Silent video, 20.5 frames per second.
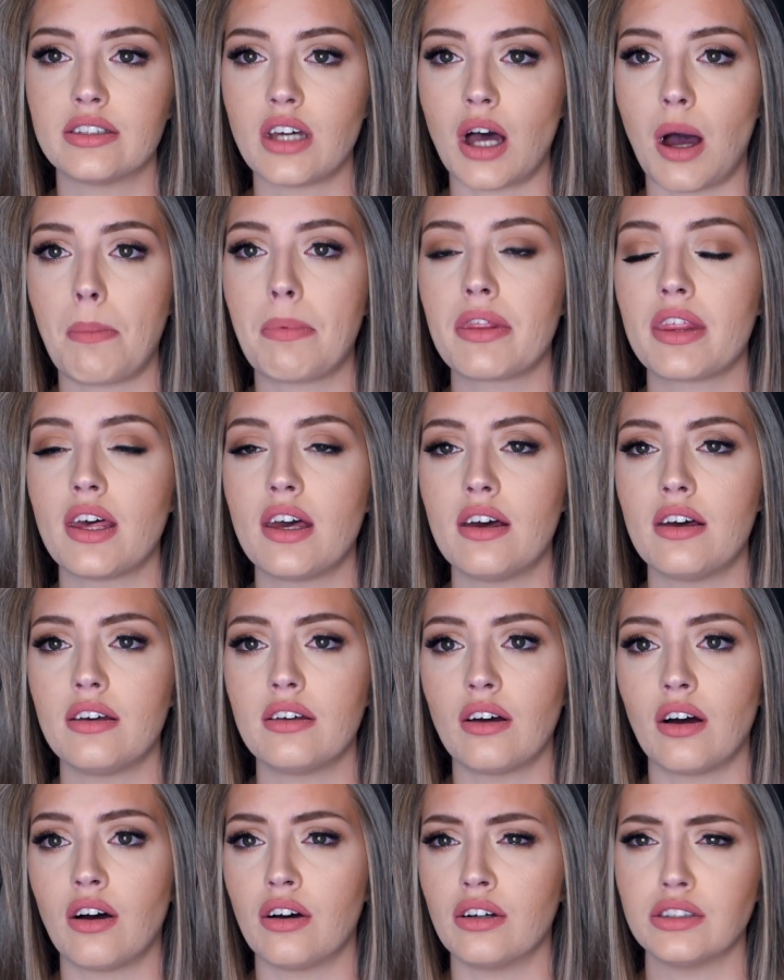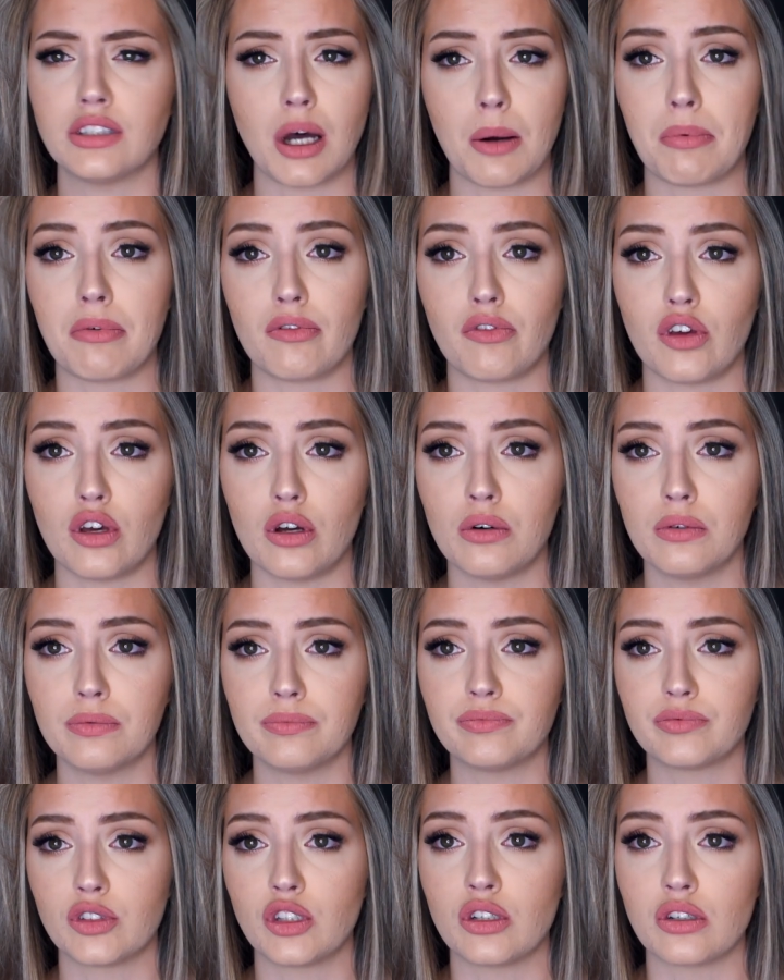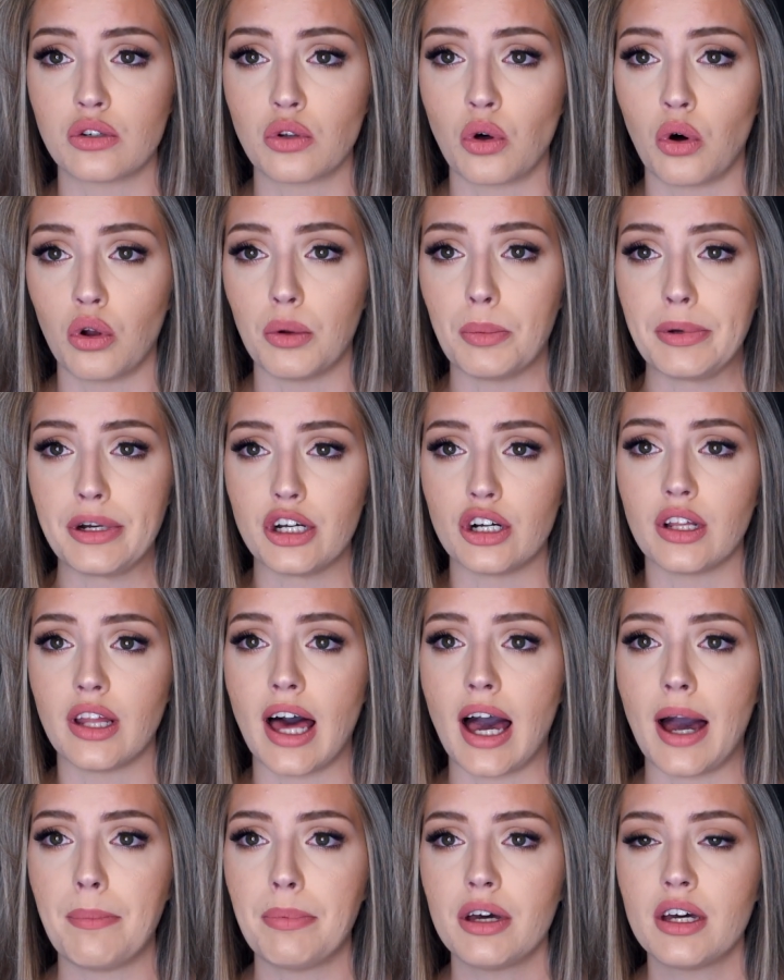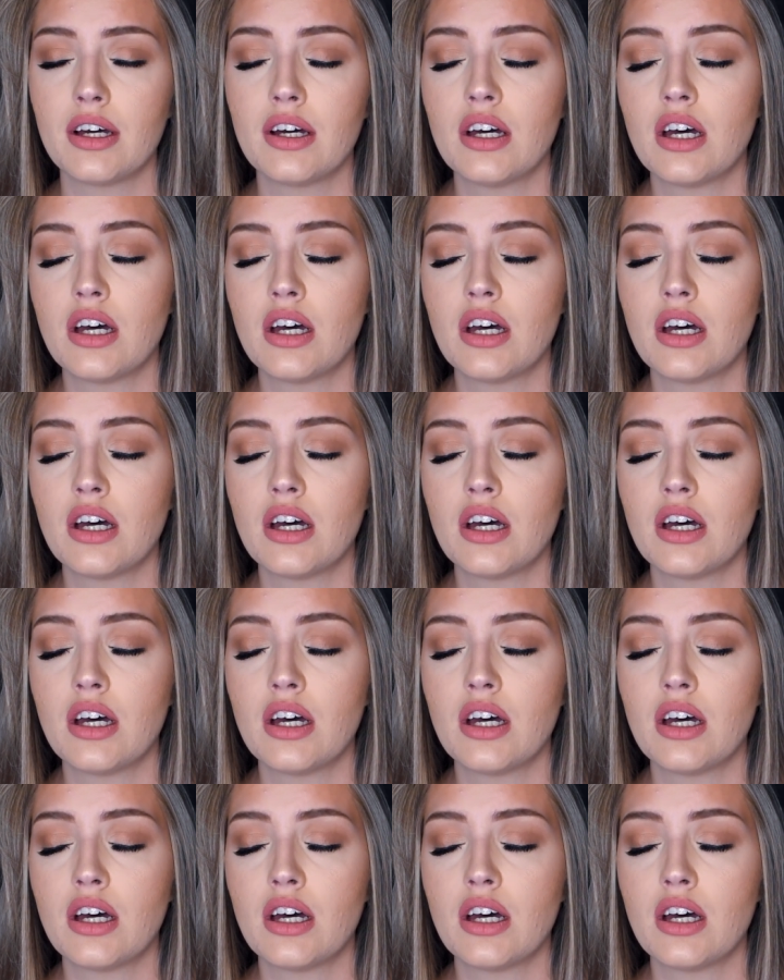top of you. You just hold them in your lap.